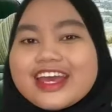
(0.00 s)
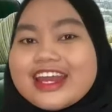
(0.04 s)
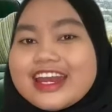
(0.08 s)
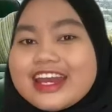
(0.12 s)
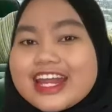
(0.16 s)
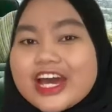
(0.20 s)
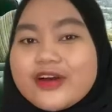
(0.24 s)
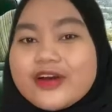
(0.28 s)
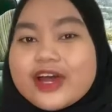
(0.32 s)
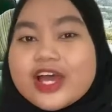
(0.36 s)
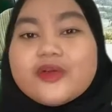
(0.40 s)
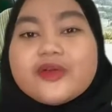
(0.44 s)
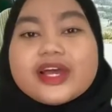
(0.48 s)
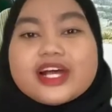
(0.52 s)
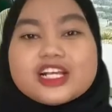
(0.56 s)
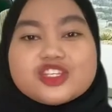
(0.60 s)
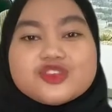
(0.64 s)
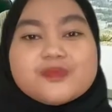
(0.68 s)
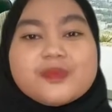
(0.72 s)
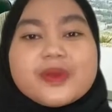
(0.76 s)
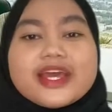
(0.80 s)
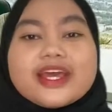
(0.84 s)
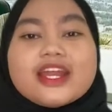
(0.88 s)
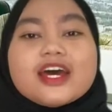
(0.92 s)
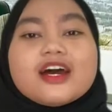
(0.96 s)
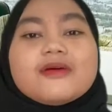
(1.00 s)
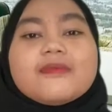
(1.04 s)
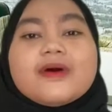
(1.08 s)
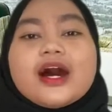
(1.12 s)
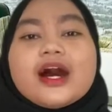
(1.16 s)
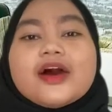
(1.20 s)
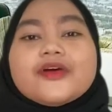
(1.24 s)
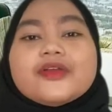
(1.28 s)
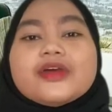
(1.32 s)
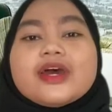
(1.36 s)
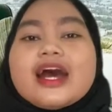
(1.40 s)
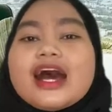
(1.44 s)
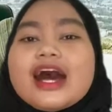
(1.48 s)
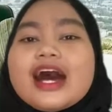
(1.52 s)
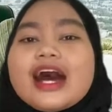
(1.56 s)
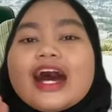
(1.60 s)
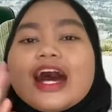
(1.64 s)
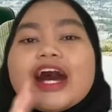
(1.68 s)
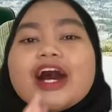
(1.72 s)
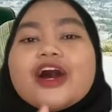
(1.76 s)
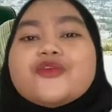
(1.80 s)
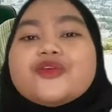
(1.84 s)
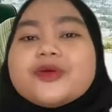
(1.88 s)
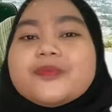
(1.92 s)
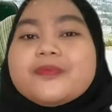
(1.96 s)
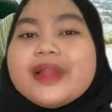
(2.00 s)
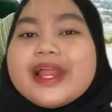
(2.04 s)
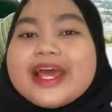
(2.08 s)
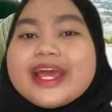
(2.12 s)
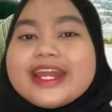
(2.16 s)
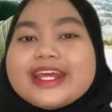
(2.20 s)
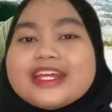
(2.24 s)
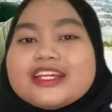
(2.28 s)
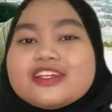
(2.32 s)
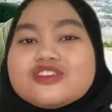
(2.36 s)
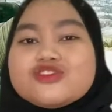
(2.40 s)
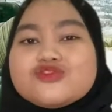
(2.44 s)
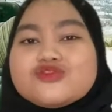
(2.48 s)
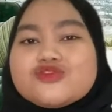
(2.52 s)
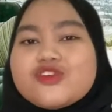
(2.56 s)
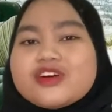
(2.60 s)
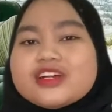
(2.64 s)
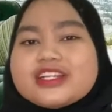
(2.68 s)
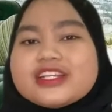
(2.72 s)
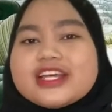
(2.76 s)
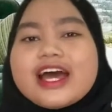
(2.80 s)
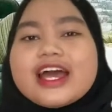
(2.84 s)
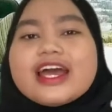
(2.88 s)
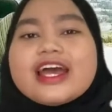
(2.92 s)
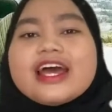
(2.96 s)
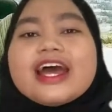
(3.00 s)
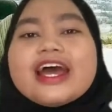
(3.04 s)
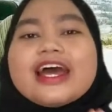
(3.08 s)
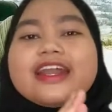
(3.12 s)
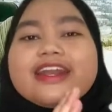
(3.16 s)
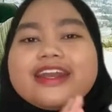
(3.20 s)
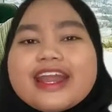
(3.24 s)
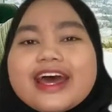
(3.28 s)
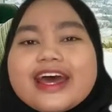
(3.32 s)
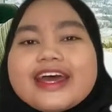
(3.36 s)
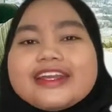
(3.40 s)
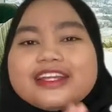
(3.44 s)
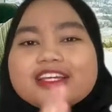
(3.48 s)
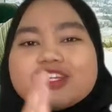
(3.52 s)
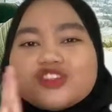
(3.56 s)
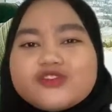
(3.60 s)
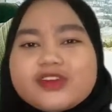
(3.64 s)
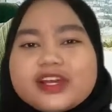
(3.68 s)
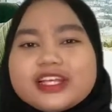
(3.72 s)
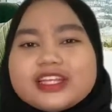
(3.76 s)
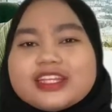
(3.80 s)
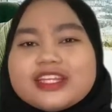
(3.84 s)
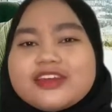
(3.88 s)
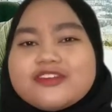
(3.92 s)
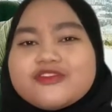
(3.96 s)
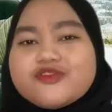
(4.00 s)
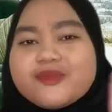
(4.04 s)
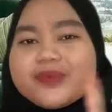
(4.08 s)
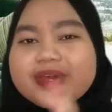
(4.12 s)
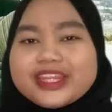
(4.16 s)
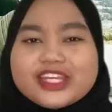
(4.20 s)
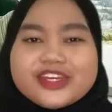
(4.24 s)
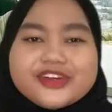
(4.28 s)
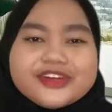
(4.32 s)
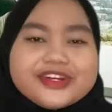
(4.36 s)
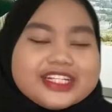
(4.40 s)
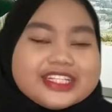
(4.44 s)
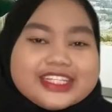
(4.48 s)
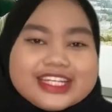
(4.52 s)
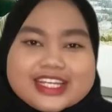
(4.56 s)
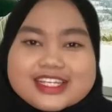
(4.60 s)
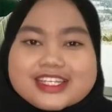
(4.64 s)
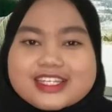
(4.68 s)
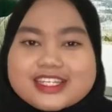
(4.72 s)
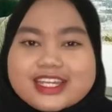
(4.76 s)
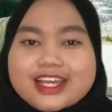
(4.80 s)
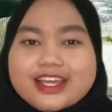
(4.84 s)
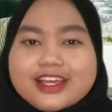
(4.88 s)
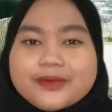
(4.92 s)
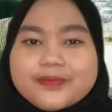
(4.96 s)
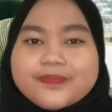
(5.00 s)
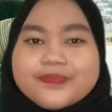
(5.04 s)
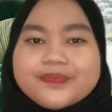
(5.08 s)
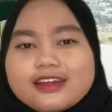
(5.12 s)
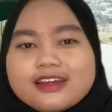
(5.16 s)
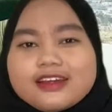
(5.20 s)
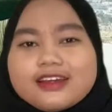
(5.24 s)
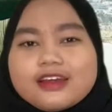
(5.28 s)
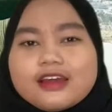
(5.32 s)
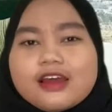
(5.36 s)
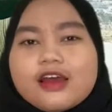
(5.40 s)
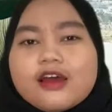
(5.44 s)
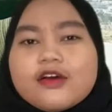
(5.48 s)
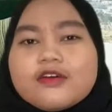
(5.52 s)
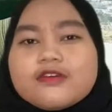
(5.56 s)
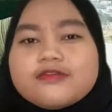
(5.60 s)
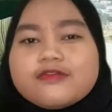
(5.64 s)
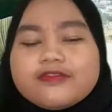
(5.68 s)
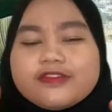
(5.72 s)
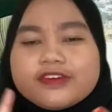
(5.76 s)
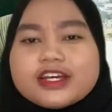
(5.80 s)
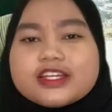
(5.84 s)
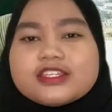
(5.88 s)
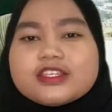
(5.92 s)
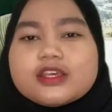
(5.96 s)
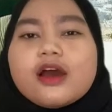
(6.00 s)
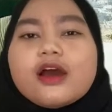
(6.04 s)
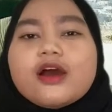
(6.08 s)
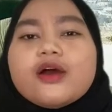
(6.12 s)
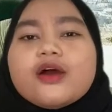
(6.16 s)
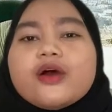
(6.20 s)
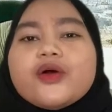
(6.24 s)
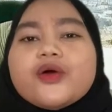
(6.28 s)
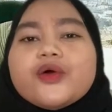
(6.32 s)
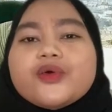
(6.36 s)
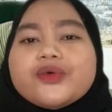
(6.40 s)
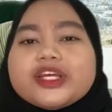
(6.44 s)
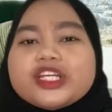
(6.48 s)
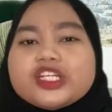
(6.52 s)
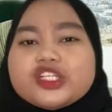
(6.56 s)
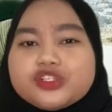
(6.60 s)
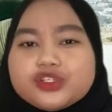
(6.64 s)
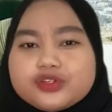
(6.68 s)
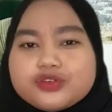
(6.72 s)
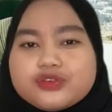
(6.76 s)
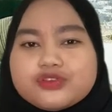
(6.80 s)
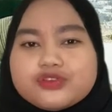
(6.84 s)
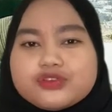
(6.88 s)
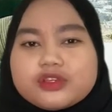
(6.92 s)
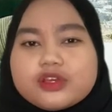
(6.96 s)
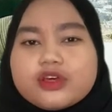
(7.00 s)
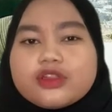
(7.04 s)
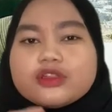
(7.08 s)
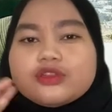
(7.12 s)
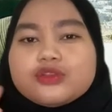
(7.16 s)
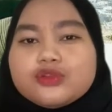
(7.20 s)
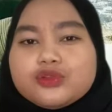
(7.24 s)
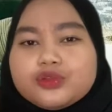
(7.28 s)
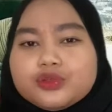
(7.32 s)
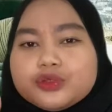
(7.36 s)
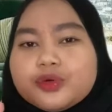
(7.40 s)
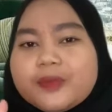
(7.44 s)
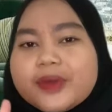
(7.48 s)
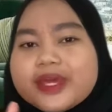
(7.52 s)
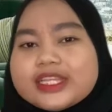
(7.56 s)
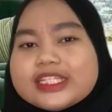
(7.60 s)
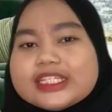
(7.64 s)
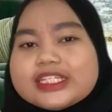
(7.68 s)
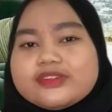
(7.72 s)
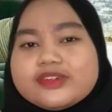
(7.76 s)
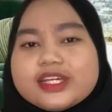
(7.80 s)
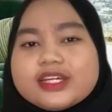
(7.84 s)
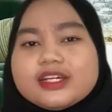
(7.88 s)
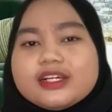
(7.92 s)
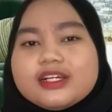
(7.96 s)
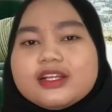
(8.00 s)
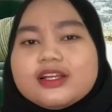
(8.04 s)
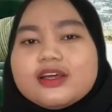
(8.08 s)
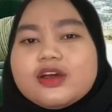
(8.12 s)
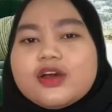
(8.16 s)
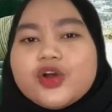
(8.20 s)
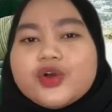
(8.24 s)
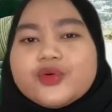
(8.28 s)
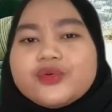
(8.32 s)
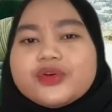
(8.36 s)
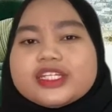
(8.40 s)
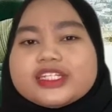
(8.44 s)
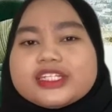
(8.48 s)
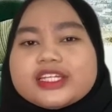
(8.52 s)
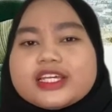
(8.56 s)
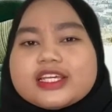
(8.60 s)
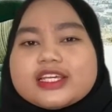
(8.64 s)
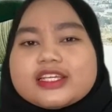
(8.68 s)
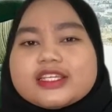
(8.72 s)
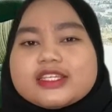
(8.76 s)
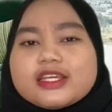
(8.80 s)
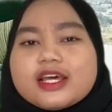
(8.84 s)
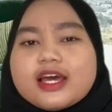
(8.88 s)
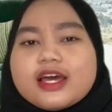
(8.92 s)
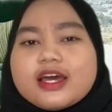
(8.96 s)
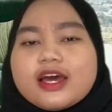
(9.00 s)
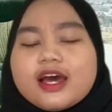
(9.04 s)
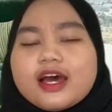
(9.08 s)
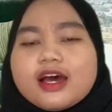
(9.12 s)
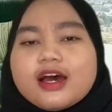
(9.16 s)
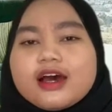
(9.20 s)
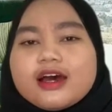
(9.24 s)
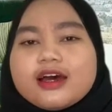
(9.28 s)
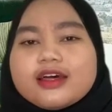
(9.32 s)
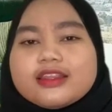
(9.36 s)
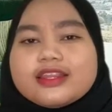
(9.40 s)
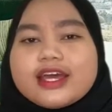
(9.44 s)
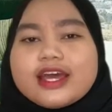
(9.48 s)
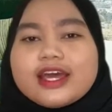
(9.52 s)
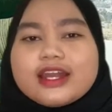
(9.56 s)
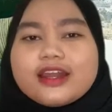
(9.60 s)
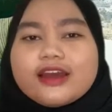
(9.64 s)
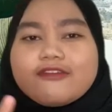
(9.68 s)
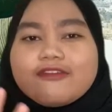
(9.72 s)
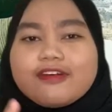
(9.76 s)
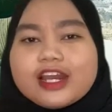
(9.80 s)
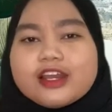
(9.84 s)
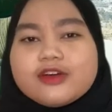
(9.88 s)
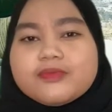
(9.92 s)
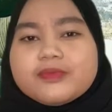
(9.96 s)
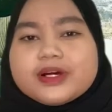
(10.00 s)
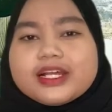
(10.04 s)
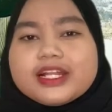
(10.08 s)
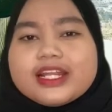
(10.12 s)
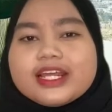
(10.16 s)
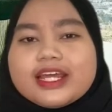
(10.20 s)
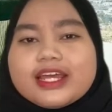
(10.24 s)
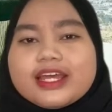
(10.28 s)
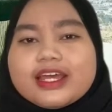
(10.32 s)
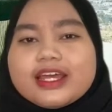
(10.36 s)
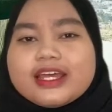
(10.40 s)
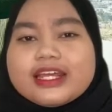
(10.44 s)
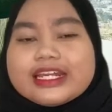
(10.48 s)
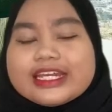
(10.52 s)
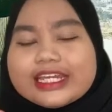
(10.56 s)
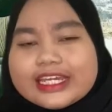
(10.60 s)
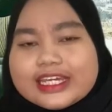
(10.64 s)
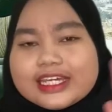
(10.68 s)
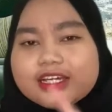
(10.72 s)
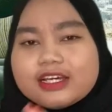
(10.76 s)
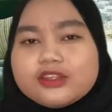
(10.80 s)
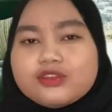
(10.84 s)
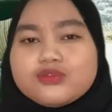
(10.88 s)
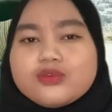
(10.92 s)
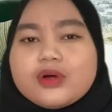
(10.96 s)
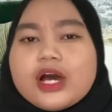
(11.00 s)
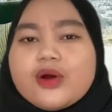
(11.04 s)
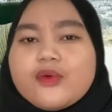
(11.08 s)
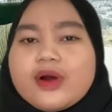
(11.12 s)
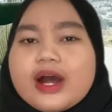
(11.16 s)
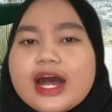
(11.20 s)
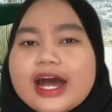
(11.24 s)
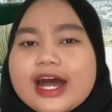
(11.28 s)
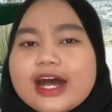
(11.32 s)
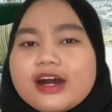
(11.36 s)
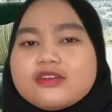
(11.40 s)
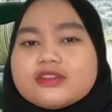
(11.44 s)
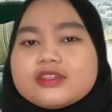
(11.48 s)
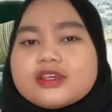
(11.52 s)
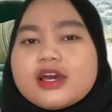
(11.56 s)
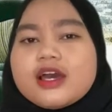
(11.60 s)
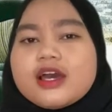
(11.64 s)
now I will explain about how we're planning to conduct non-destructive material testing. First, we choose two material which is that available near to our house.